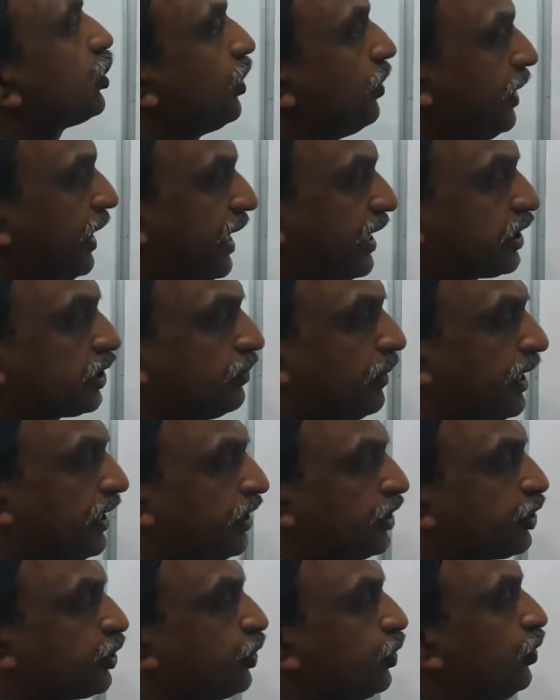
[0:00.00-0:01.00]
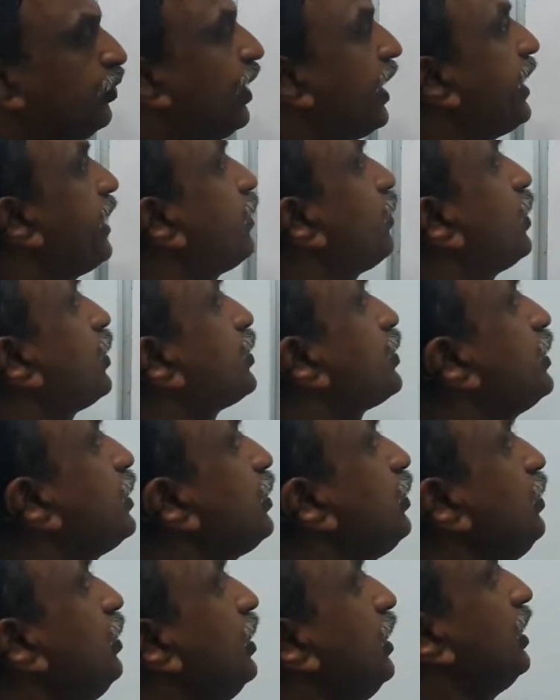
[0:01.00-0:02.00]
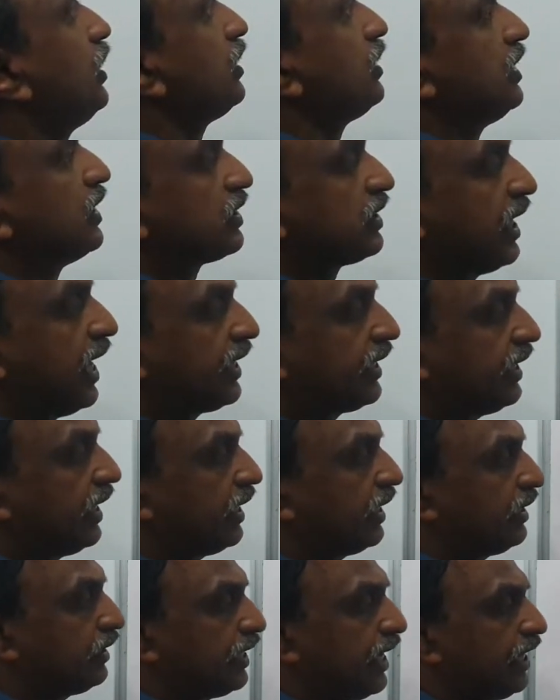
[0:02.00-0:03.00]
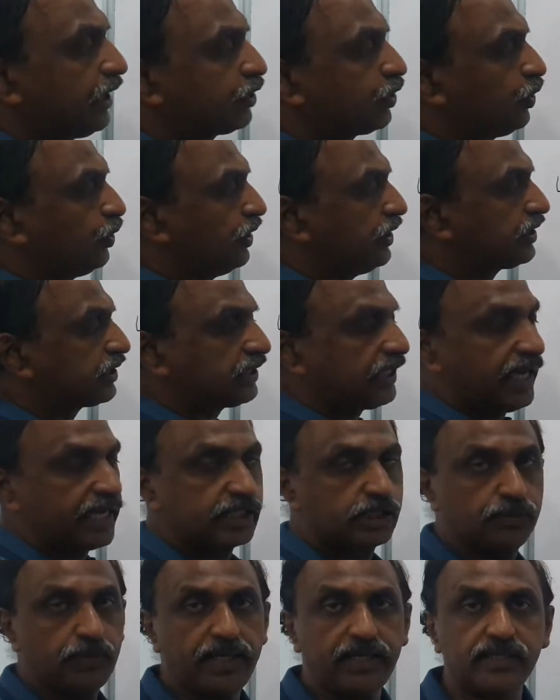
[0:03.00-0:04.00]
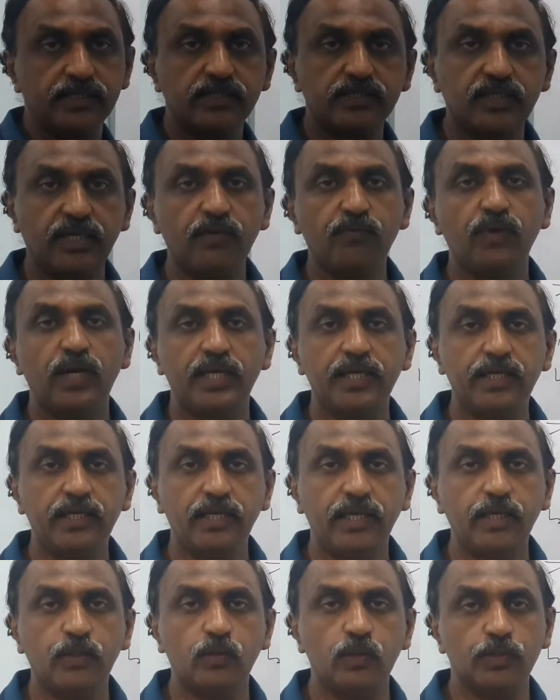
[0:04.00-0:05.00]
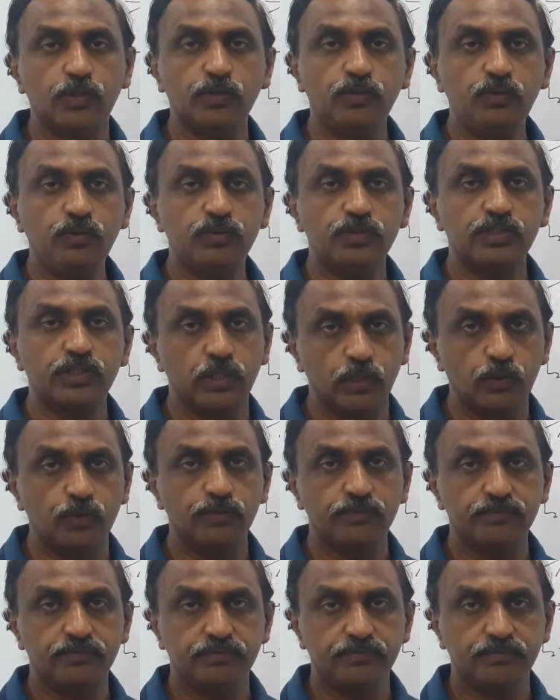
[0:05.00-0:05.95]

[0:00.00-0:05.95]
to be x minus 2y equal to 0. This line L2 is x minus 3y equal to 0.